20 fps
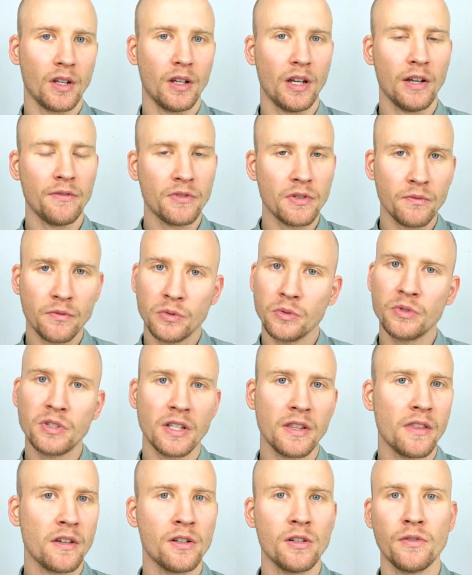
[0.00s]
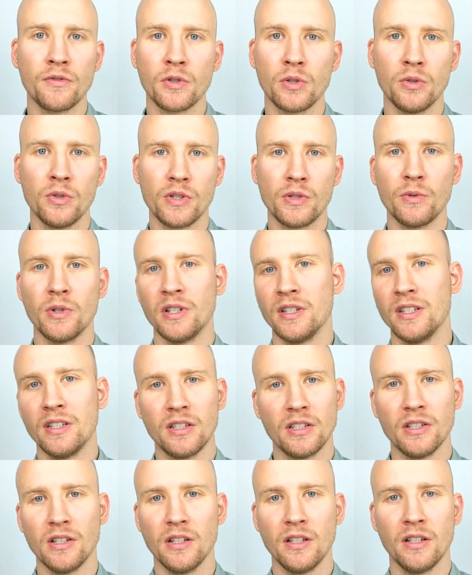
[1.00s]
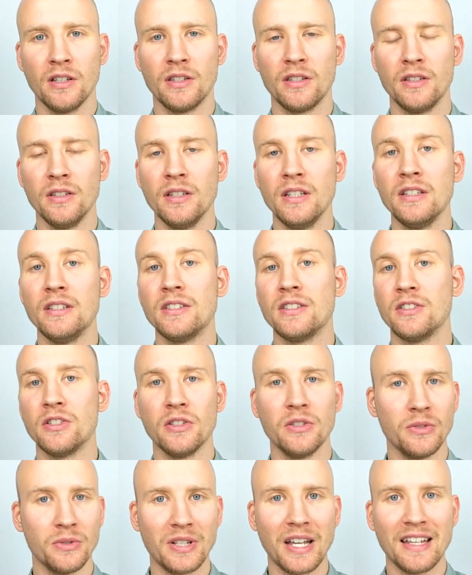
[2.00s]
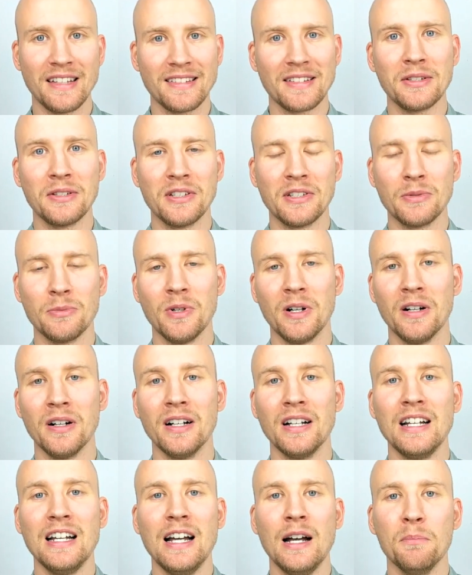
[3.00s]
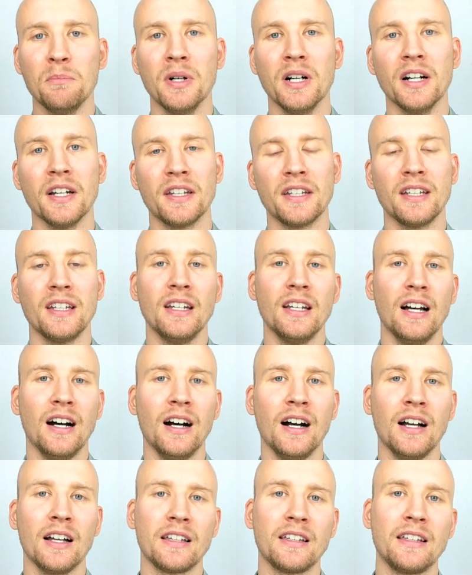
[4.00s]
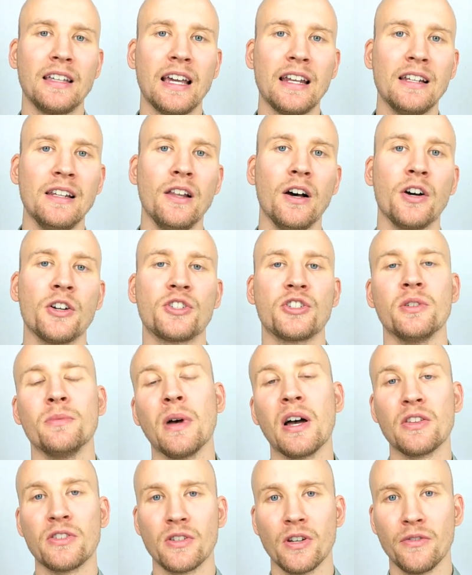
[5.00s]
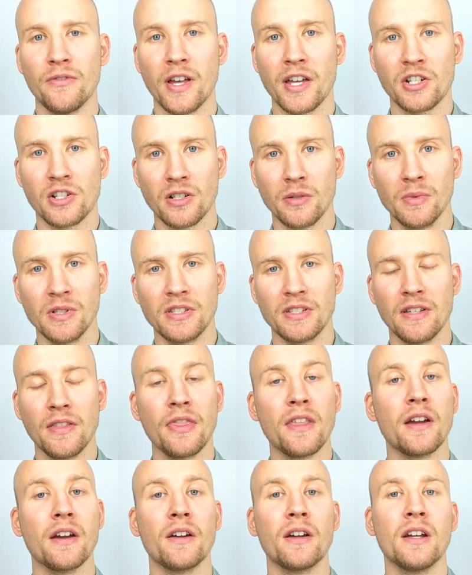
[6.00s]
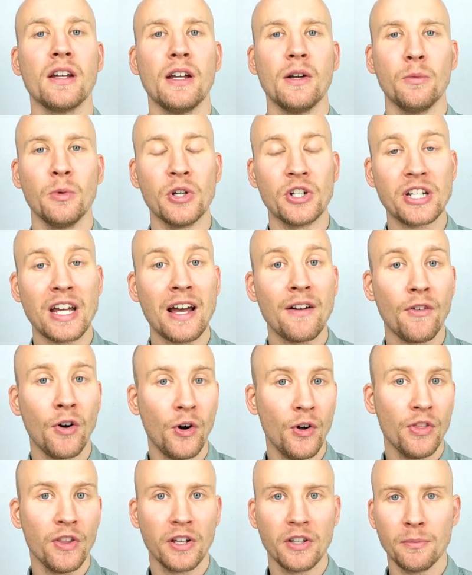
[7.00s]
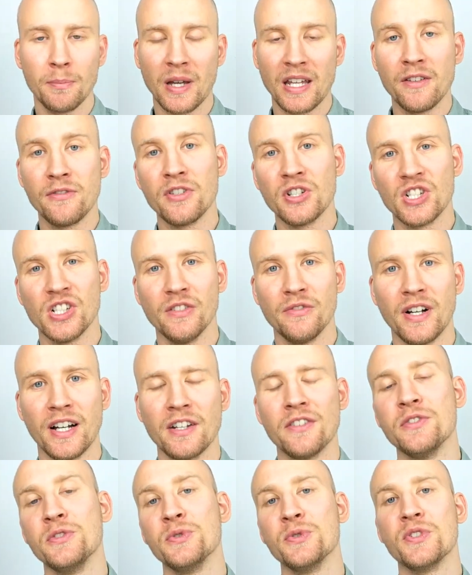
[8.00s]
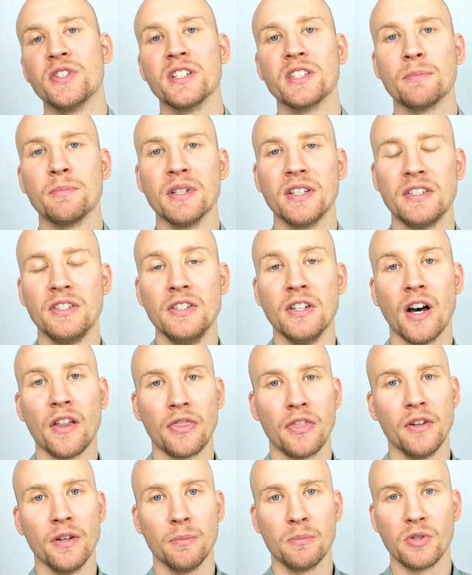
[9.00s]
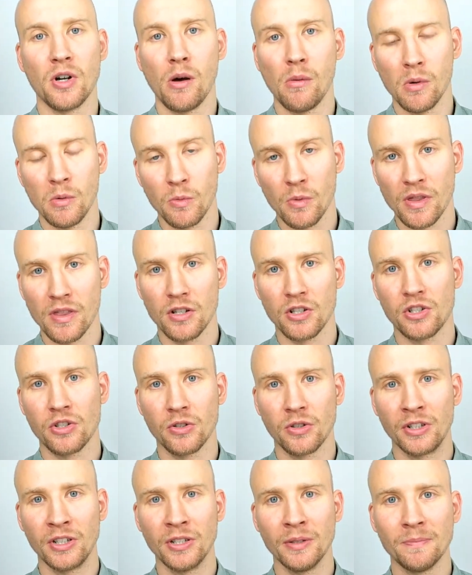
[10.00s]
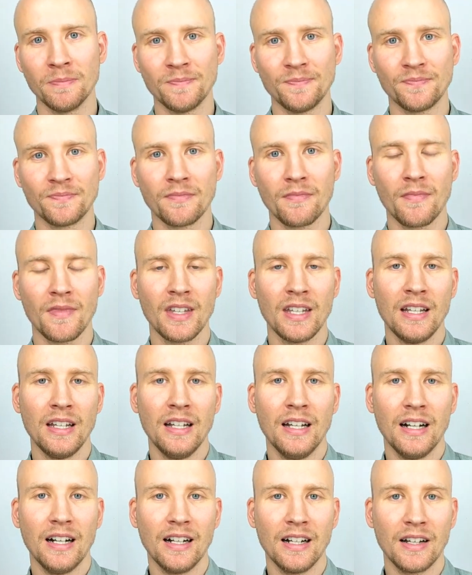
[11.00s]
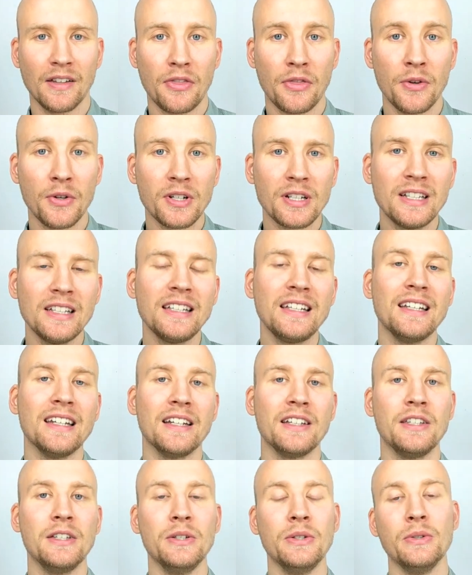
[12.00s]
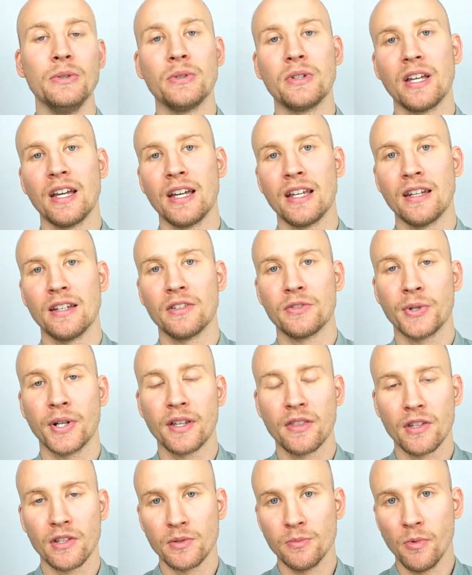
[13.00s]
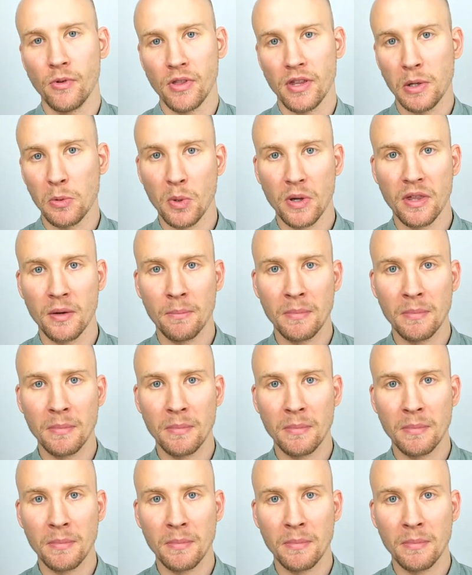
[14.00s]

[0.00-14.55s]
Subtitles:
Have some fruits in there, of course. It needs to taste good as well, but get larger amounts of vegetables in there, which have all the beneficial phytonutrients, but not the problem with the sugar. Thirdly, you can drink the smoothie with a